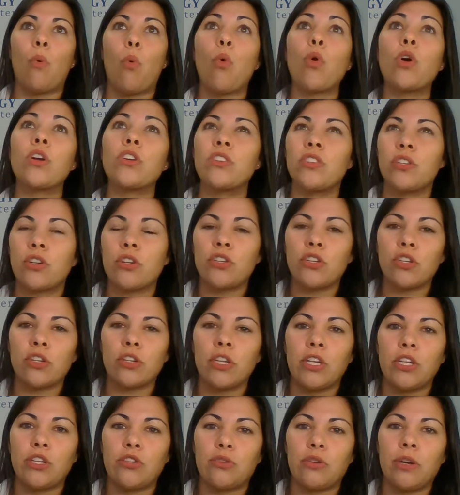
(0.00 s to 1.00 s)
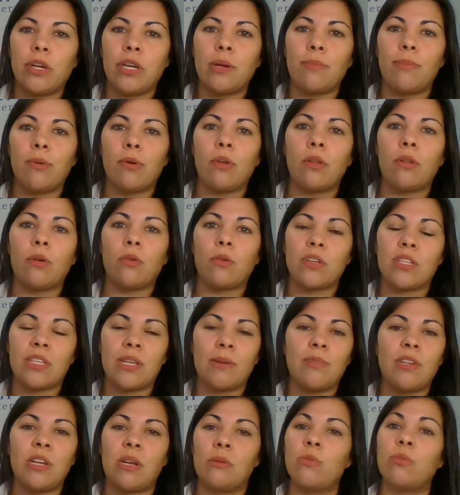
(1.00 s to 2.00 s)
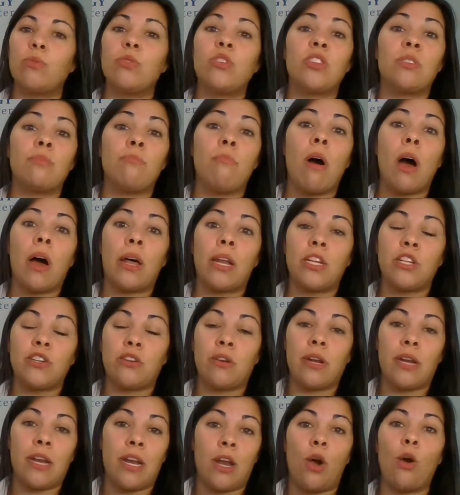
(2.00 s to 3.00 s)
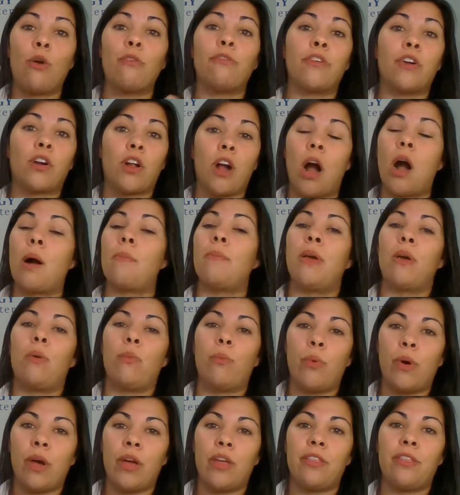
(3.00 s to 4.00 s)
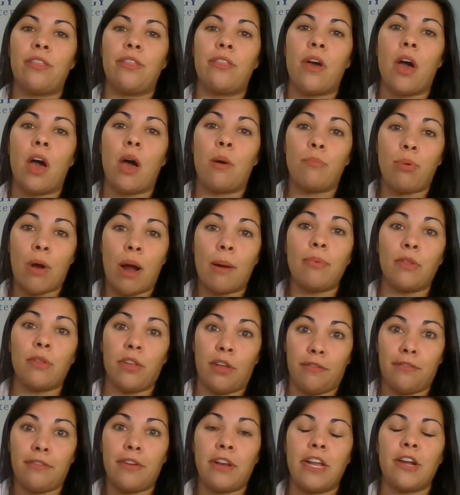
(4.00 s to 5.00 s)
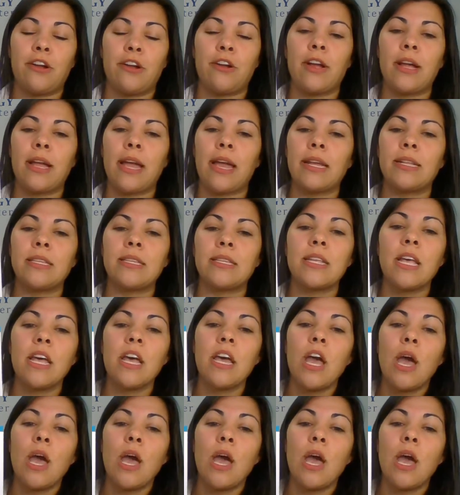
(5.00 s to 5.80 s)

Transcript: or surgically treatable, or sometimes we just monitor it and overcome it with properly fit hearing aids.